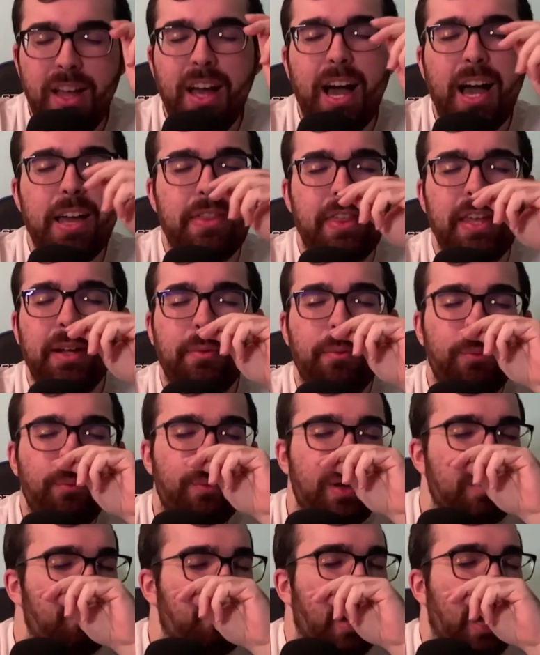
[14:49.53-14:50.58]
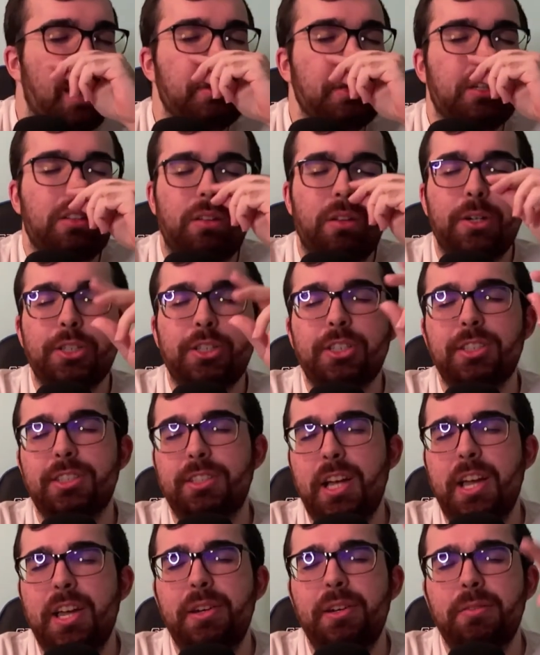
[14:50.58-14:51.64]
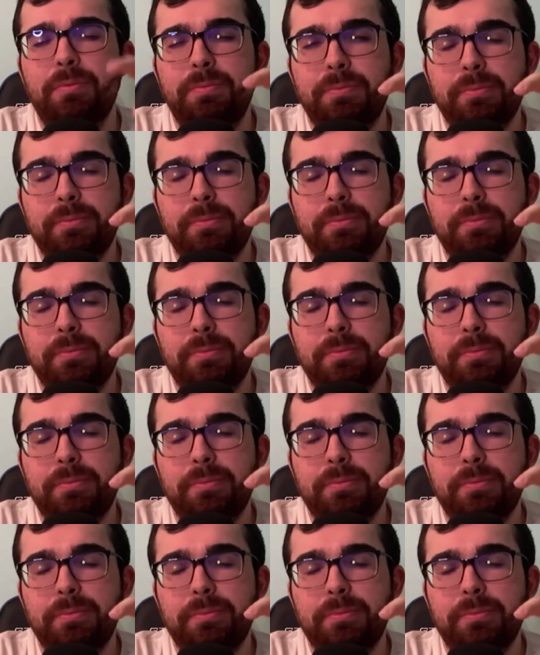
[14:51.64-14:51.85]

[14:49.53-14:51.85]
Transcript: I think when Bobby Clark said